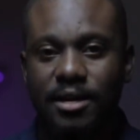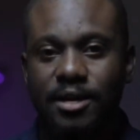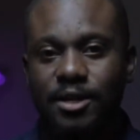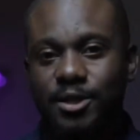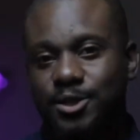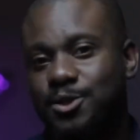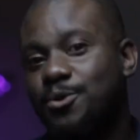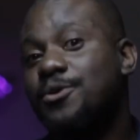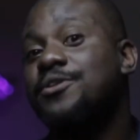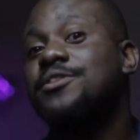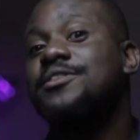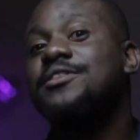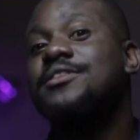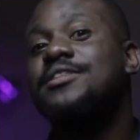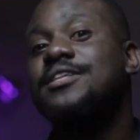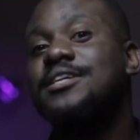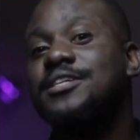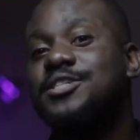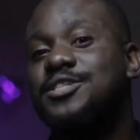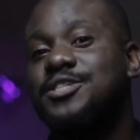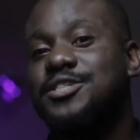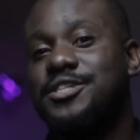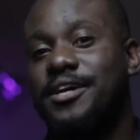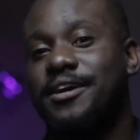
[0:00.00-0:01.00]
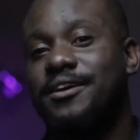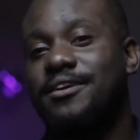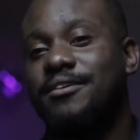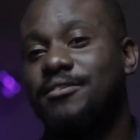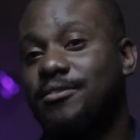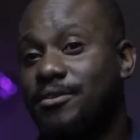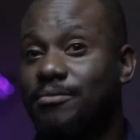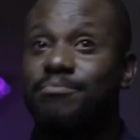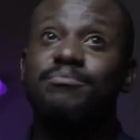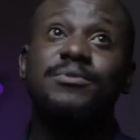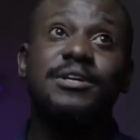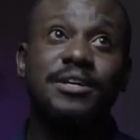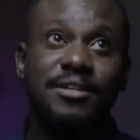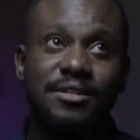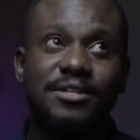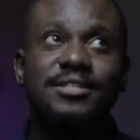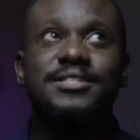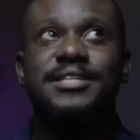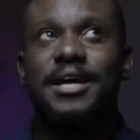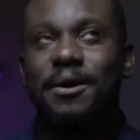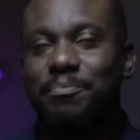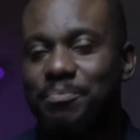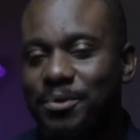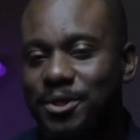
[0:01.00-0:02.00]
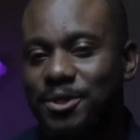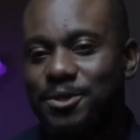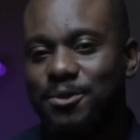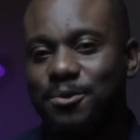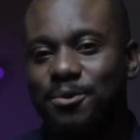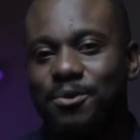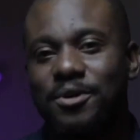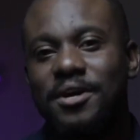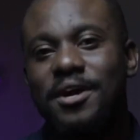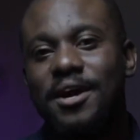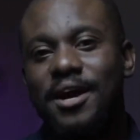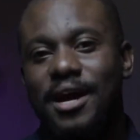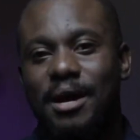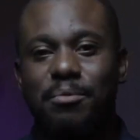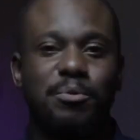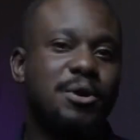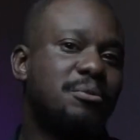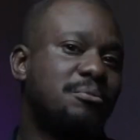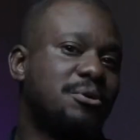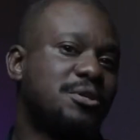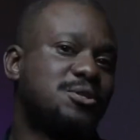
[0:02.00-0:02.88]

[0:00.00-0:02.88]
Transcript: So in this episode, I'm going to